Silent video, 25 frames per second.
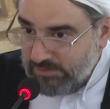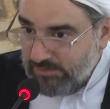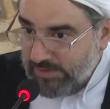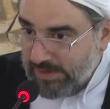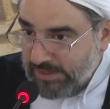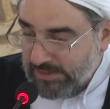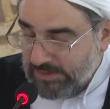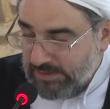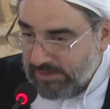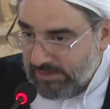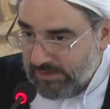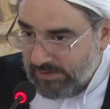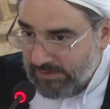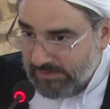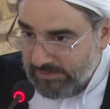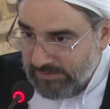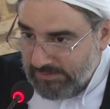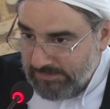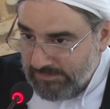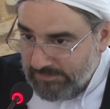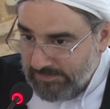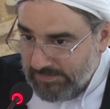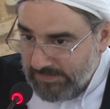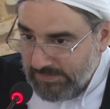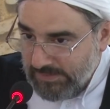regular.
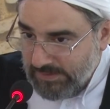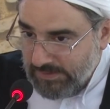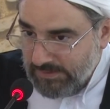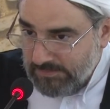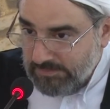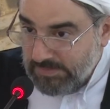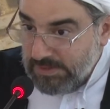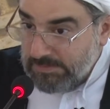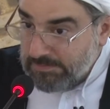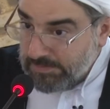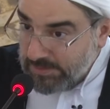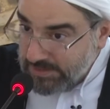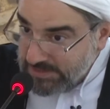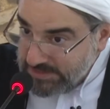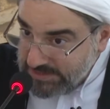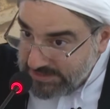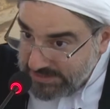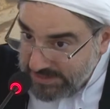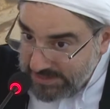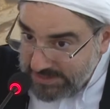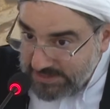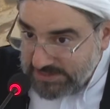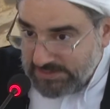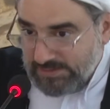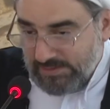Be
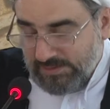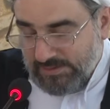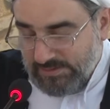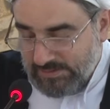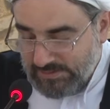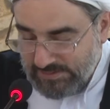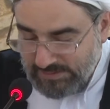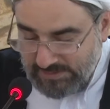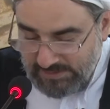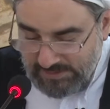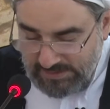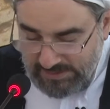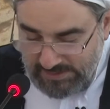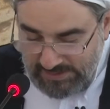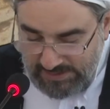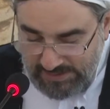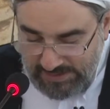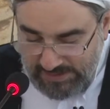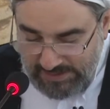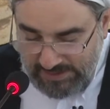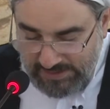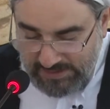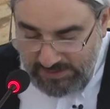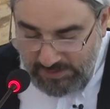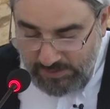persistent
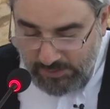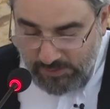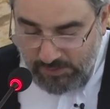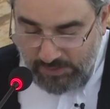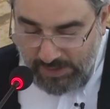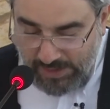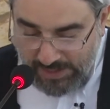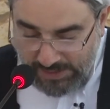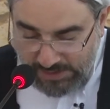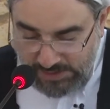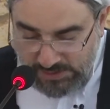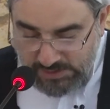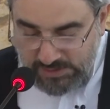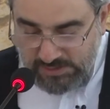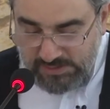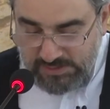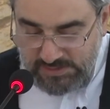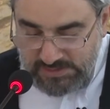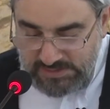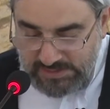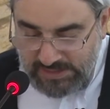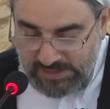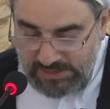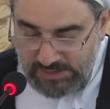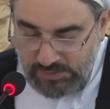in your
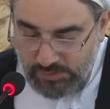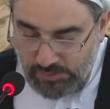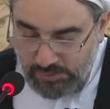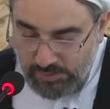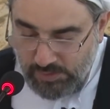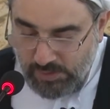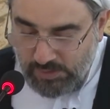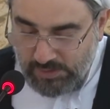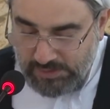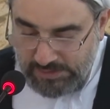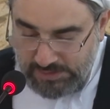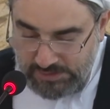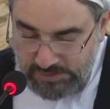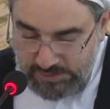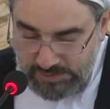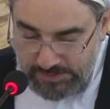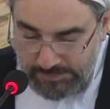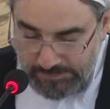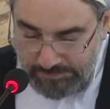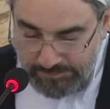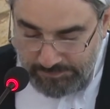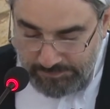actions and your knowledge.